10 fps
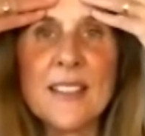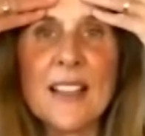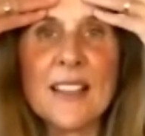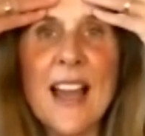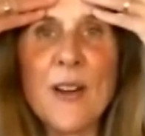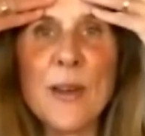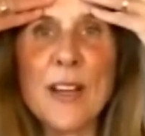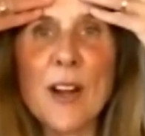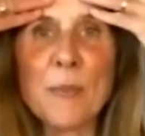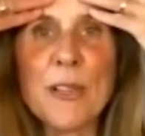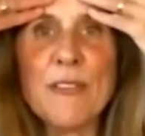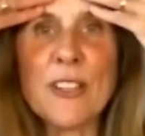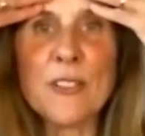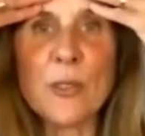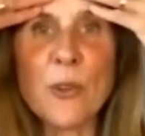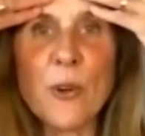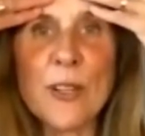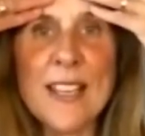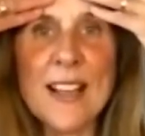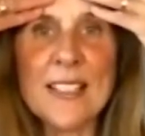allowing our prefrontal
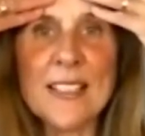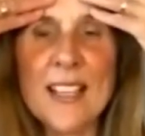cortex to